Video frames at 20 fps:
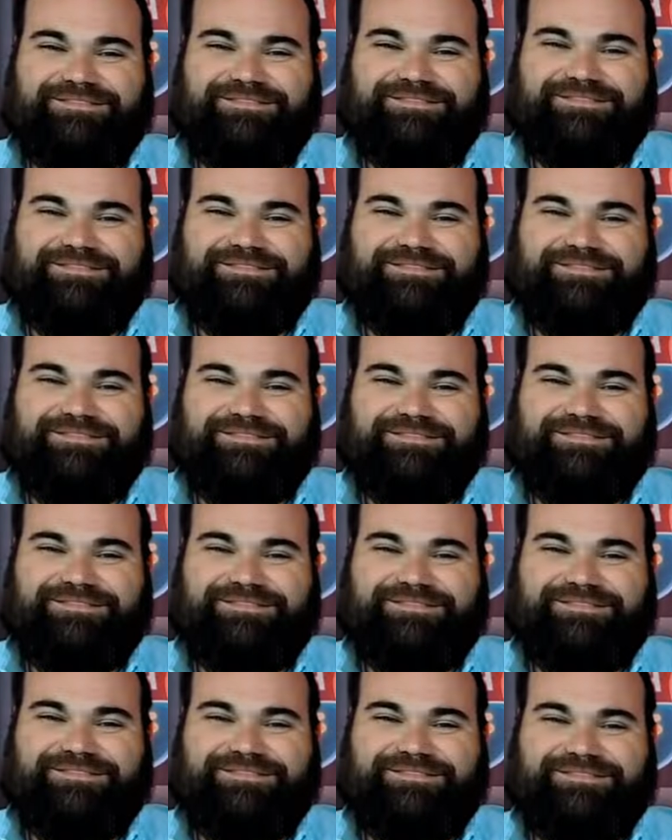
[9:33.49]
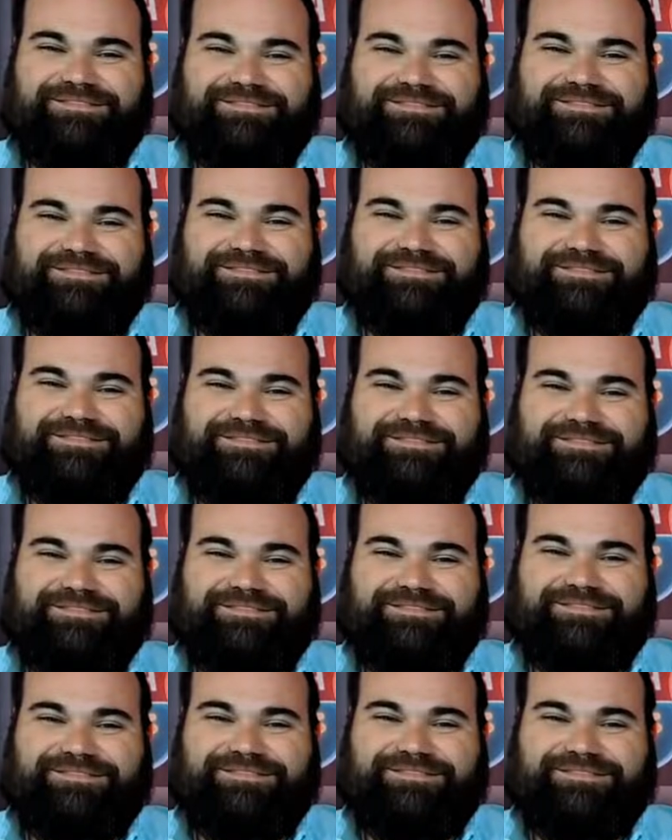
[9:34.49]

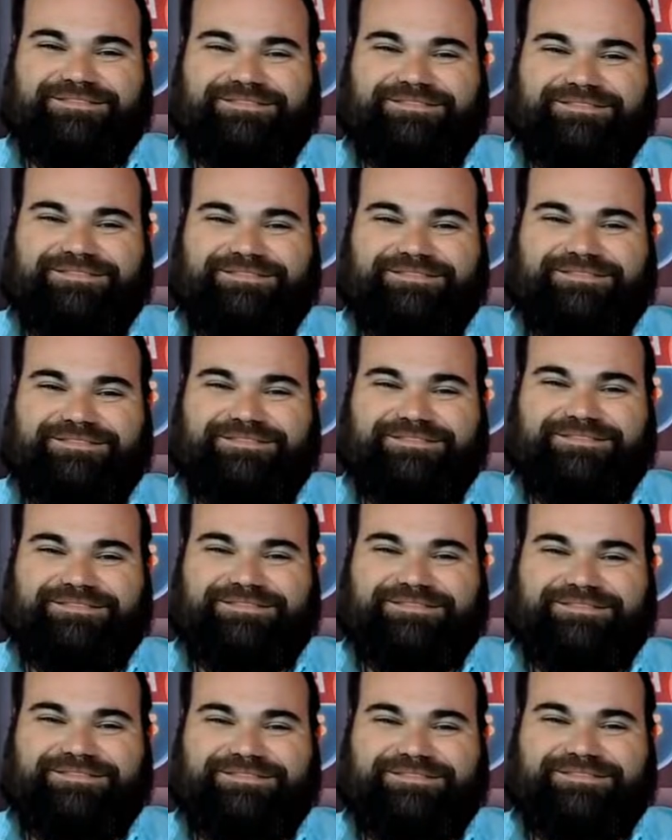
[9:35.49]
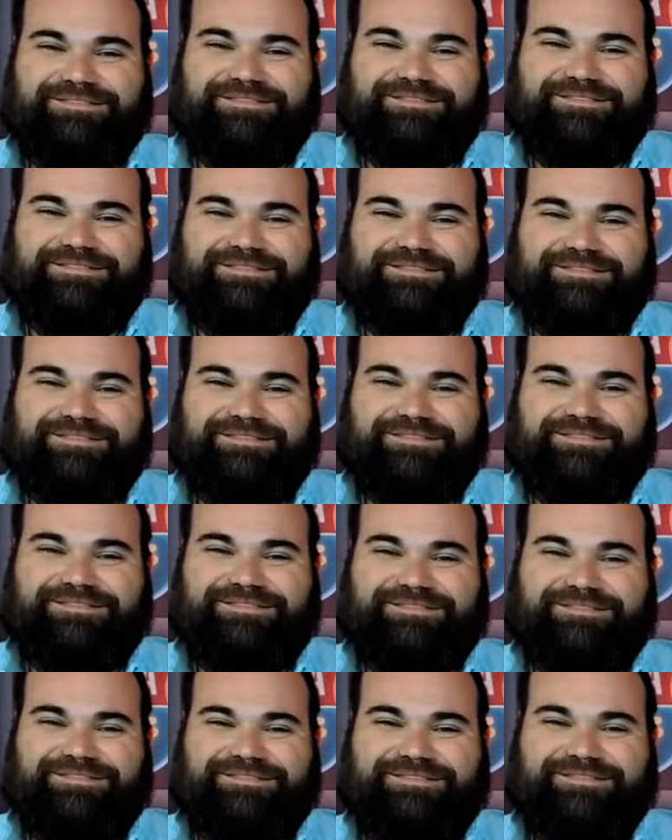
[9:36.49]

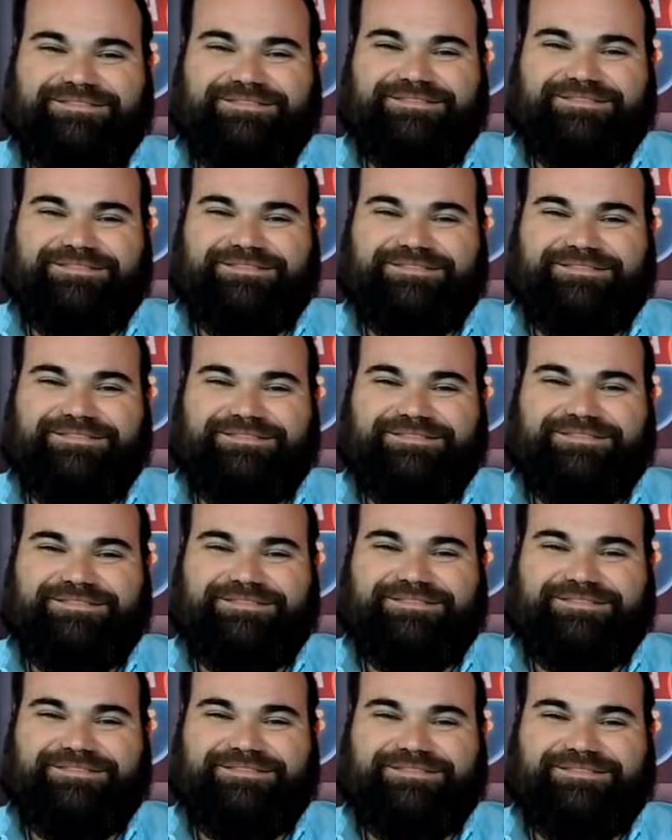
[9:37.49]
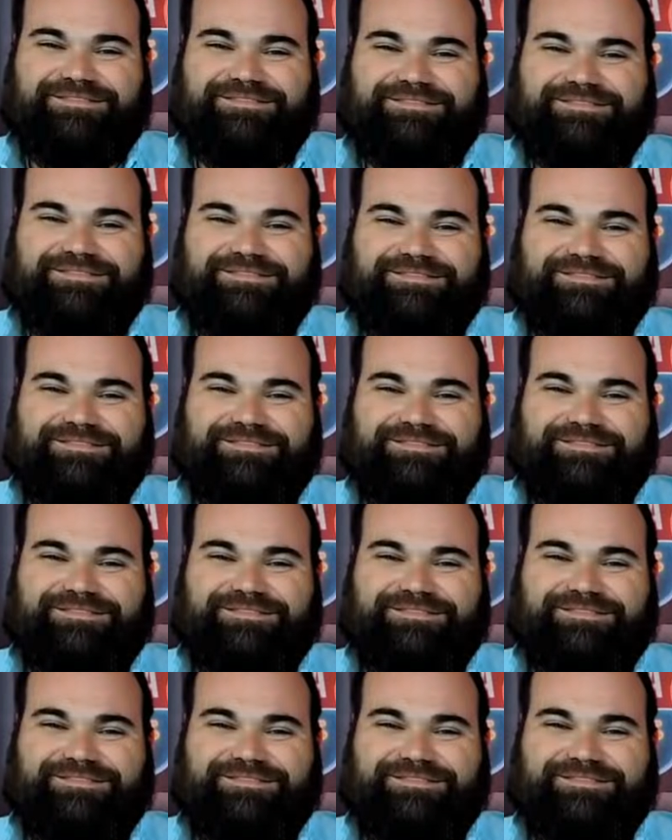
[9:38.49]
(not speaking)